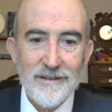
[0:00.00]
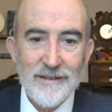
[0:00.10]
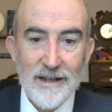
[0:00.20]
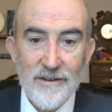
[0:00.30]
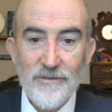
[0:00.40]

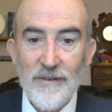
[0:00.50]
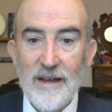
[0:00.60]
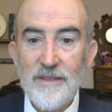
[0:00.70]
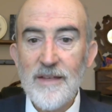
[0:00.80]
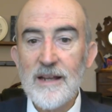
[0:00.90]
That is
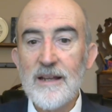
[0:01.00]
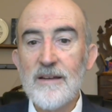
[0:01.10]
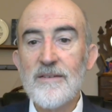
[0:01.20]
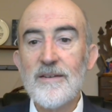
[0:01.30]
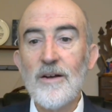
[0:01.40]
faith that
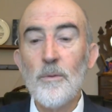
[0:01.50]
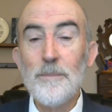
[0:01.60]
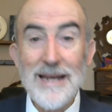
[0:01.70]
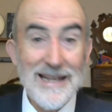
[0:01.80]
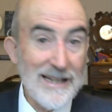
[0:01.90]
is
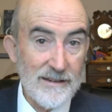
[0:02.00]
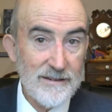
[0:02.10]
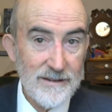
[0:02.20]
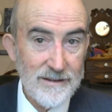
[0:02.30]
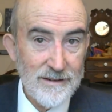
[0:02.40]

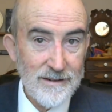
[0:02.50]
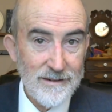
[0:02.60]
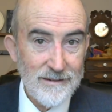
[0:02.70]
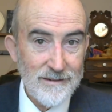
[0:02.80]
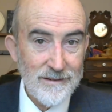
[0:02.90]
obedient
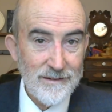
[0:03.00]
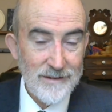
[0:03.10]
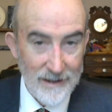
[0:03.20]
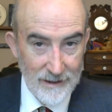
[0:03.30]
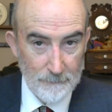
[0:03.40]

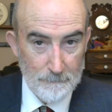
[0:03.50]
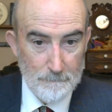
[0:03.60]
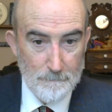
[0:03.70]
to him.